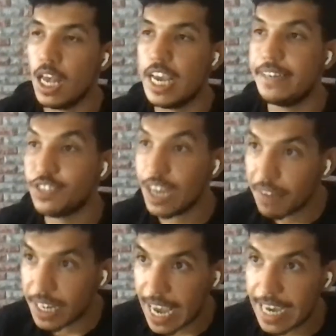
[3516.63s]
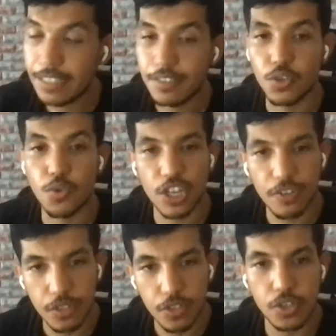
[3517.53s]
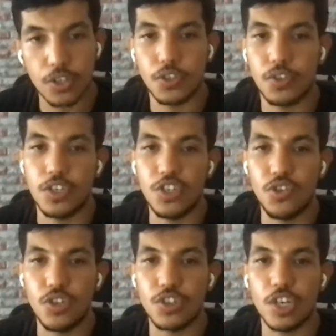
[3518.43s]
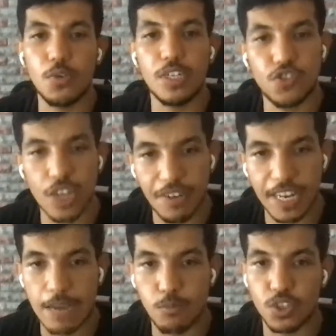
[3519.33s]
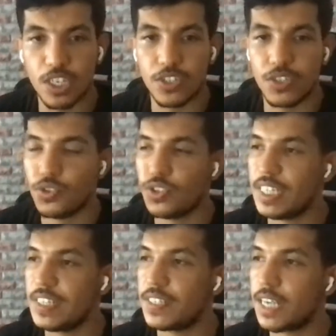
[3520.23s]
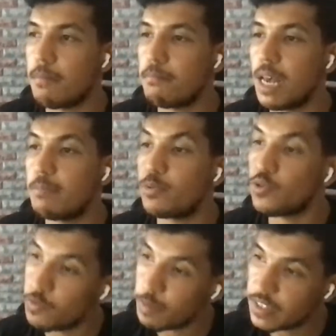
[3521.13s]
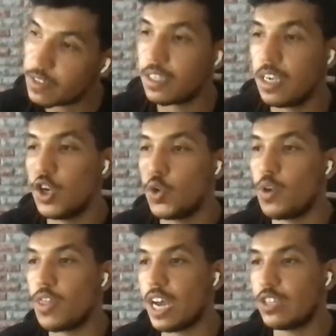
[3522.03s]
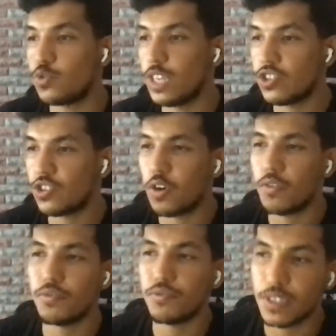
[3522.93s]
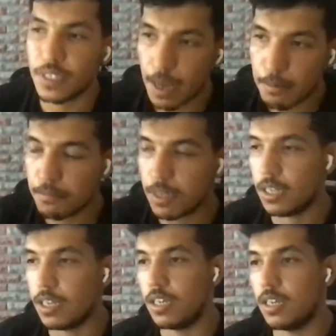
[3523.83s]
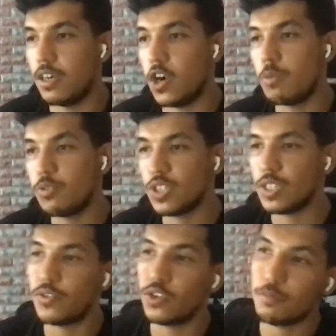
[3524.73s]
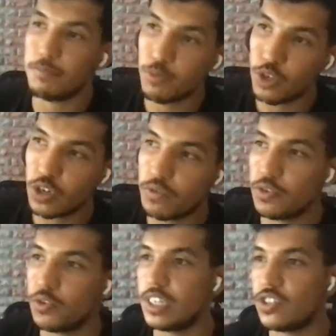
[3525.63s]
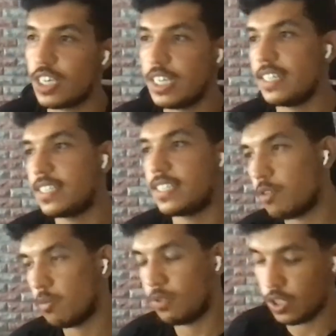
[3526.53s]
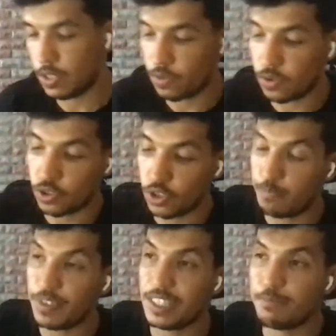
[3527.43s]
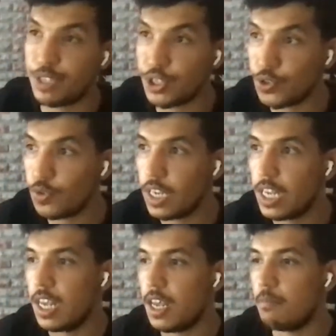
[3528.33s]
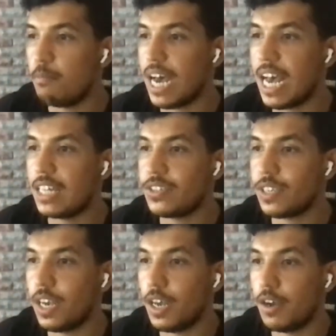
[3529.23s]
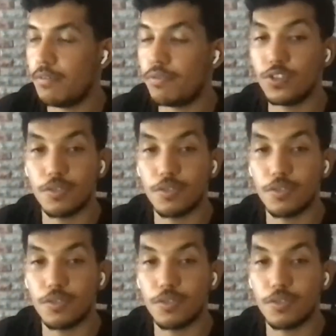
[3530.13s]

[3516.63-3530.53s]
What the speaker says: In Java 9, so the issue is known. In Java 9, we started to see some improvements with the introduction of some options for the memory configuration and some options for the CPU. But for